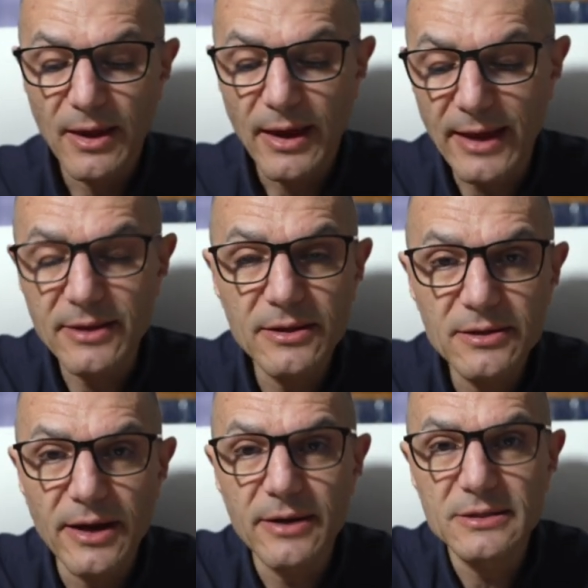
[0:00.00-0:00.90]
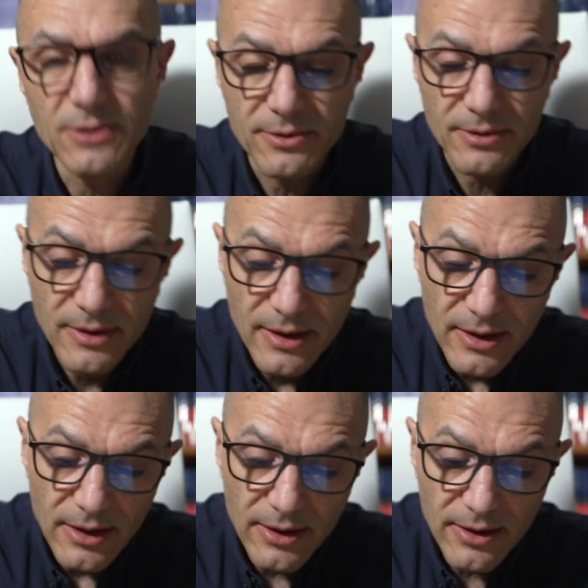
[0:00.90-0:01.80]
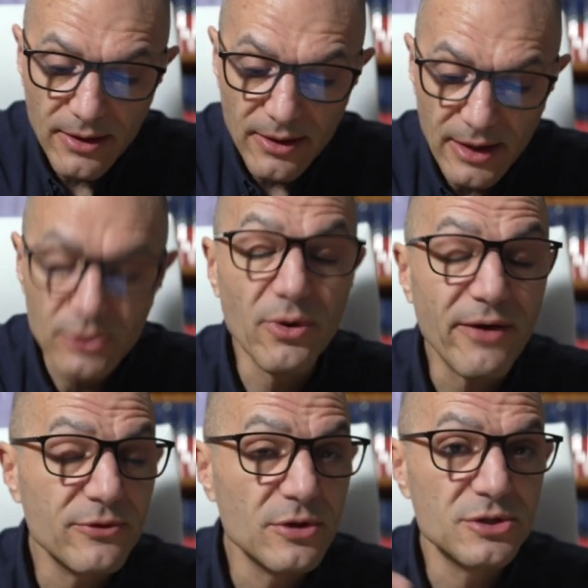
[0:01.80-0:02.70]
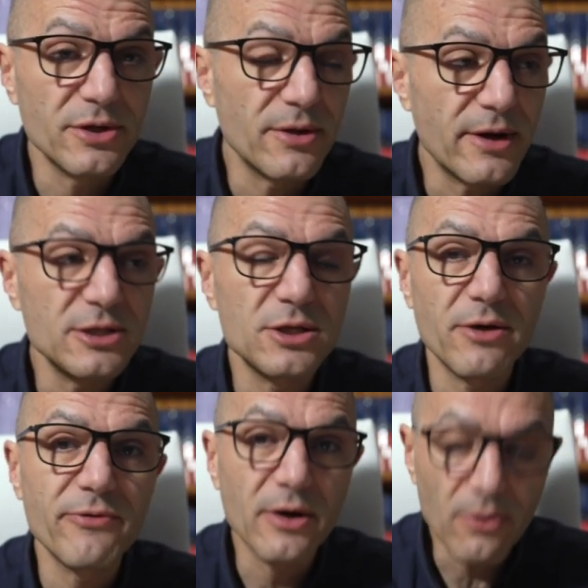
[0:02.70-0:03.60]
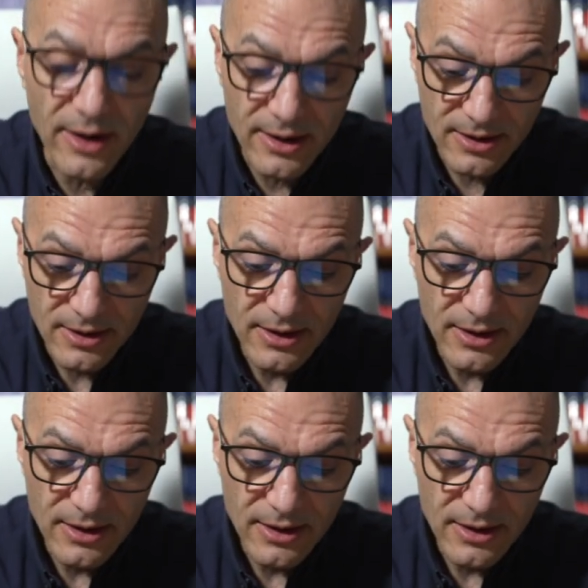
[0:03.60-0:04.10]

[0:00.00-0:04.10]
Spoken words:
And it carries on, and you have the generation of a crack.